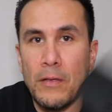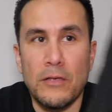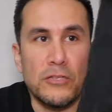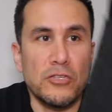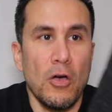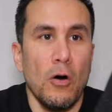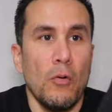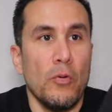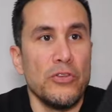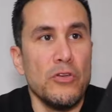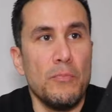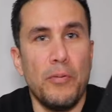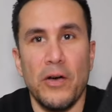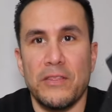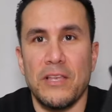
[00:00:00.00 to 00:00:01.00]
So when
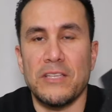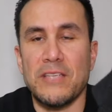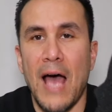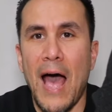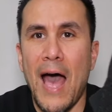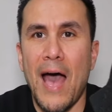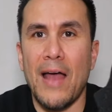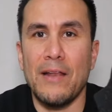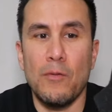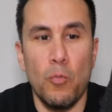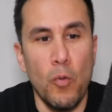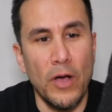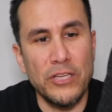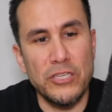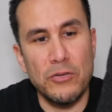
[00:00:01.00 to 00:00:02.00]
you put this on,
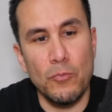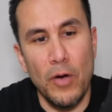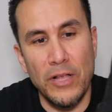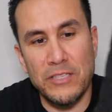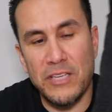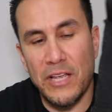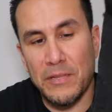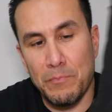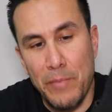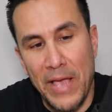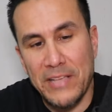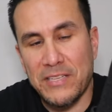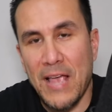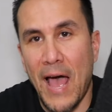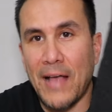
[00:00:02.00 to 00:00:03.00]
once it
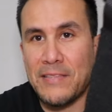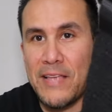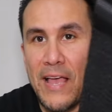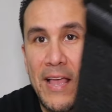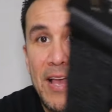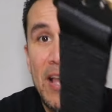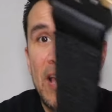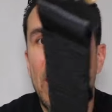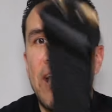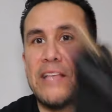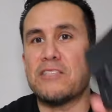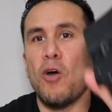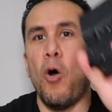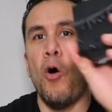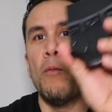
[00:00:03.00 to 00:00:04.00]
makes contact,
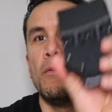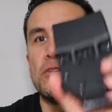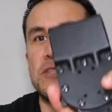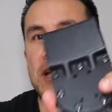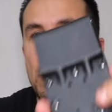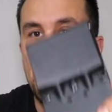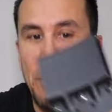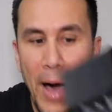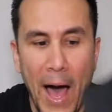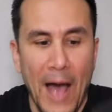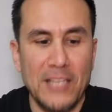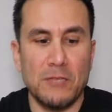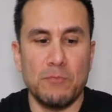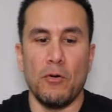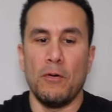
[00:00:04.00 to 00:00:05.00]
it's almost
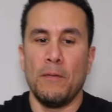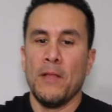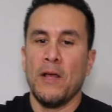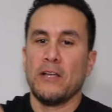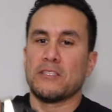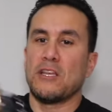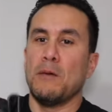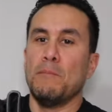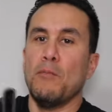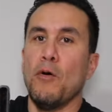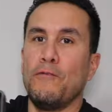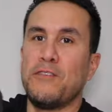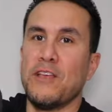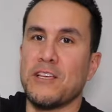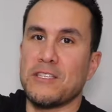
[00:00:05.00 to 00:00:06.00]
impossible to
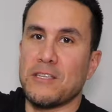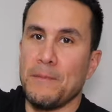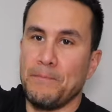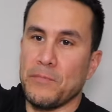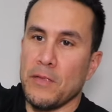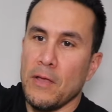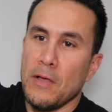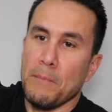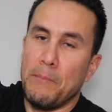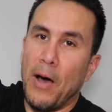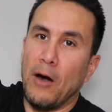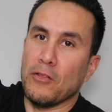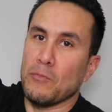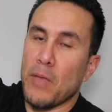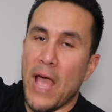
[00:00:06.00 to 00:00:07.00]
move this
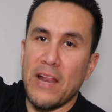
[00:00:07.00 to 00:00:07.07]
belt.